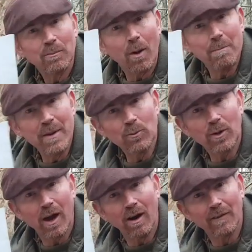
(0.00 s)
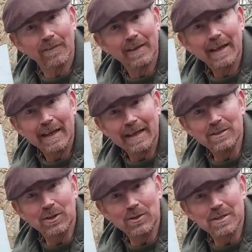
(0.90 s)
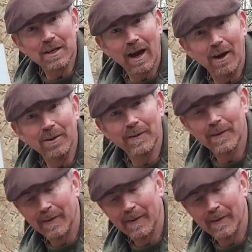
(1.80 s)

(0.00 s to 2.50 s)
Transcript: My milk carton is good to go